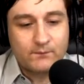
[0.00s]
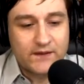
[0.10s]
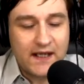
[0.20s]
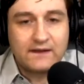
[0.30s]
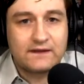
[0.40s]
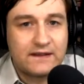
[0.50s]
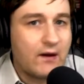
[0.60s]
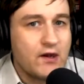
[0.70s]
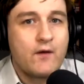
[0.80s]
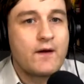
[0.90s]
cases. Now,
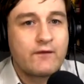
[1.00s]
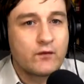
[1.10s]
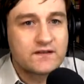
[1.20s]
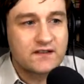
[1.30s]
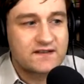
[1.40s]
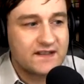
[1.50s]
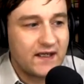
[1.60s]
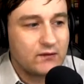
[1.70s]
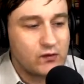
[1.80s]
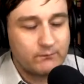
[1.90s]
I know what everyone's going to
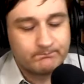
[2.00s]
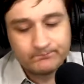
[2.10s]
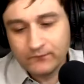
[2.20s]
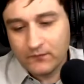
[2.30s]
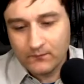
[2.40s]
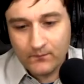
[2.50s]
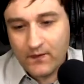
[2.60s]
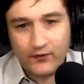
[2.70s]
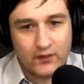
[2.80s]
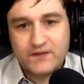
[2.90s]
say. Well,
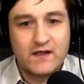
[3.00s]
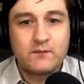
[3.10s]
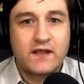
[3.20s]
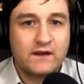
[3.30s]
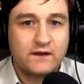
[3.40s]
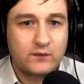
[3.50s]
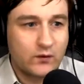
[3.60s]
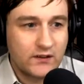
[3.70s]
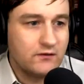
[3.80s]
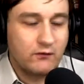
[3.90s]
there are some cases
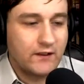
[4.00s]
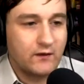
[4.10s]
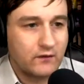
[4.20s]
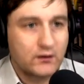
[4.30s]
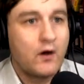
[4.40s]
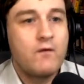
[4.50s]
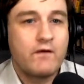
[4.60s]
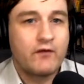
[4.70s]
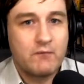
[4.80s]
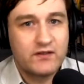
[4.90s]
where you don't get over
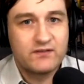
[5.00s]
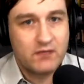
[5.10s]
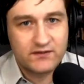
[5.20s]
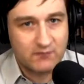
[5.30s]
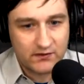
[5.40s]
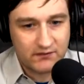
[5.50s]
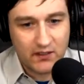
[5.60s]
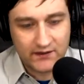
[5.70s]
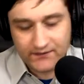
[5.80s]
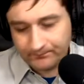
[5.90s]
COVID for months and months and months and
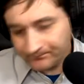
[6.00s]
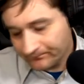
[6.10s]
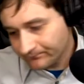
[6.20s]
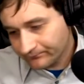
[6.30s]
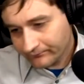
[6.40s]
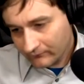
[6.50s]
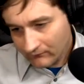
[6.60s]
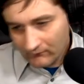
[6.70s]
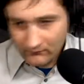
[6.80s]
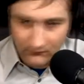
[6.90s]
months.
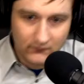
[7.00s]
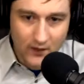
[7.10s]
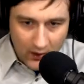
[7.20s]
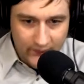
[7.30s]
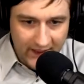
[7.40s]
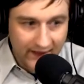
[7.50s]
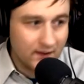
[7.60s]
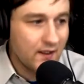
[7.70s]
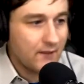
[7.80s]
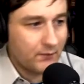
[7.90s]
Okay,
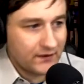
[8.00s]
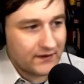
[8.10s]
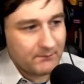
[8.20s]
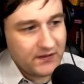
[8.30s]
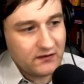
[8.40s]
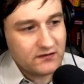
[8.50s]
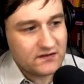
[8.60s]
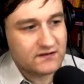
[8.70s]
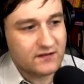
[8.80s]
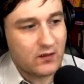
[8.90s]
but it appears
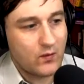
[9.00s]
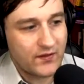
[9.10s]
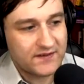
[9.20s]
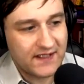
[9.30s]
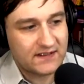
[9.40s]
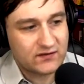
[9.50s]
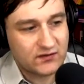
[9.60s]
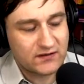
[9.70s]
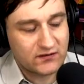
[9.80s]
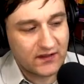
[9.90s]
as though what the data is
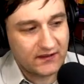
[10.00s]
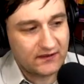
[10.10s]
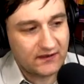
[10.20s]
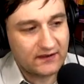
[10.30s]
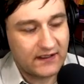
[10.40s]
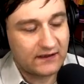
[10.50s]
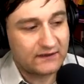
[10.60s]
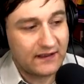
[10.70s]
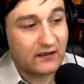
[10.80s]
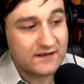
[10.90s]
trying to
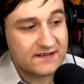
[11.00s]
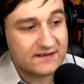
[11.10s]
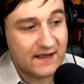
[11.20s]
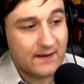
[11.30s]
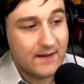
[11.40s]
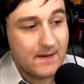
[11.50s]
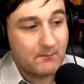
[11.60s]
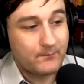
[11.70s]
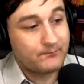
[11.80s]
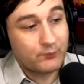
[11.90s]
tell us is that
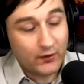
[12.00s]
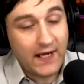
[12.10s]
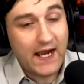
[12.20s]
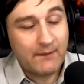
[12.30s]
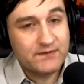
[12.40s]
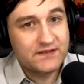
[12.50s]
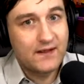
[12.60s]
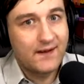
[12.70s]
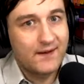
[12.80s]
perhaps